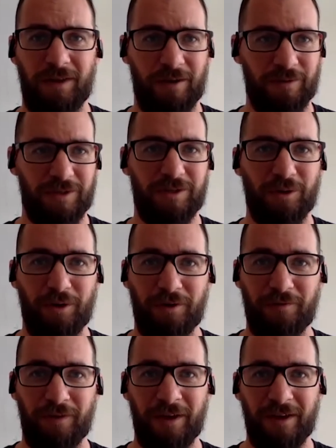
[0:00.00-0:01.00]
There was sort
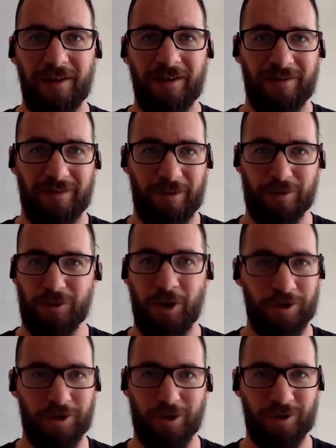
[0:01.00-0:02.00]
of, there was no
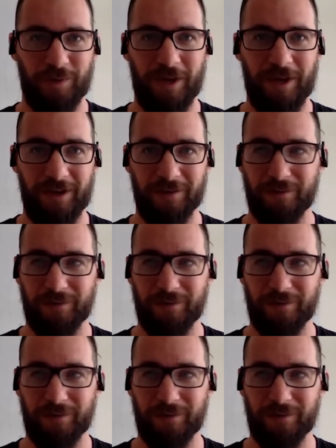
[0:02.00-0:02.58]
social media.